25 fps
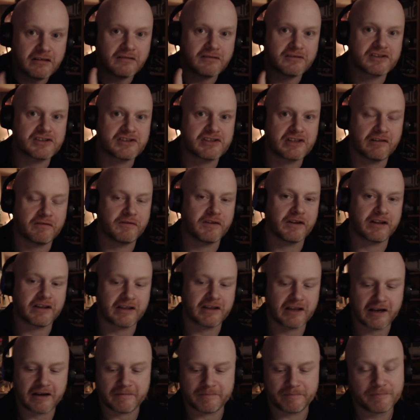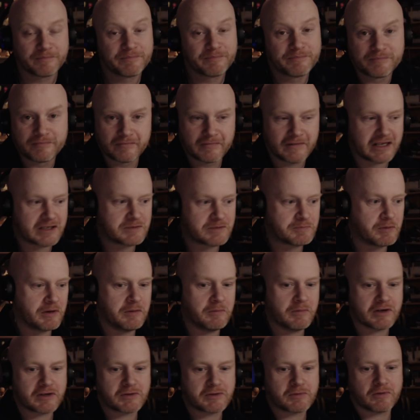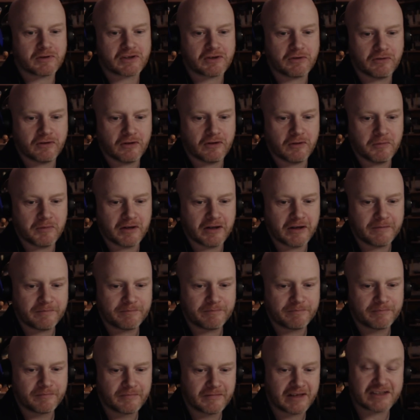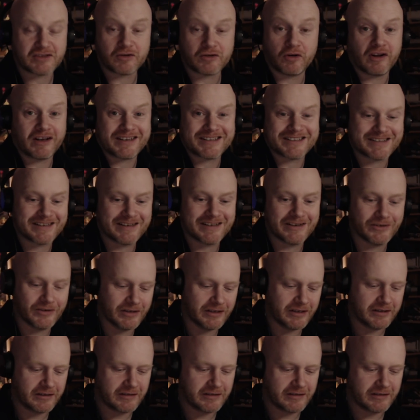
and stuff like that. That's pretty much what's going on with it. That's all I can say, really.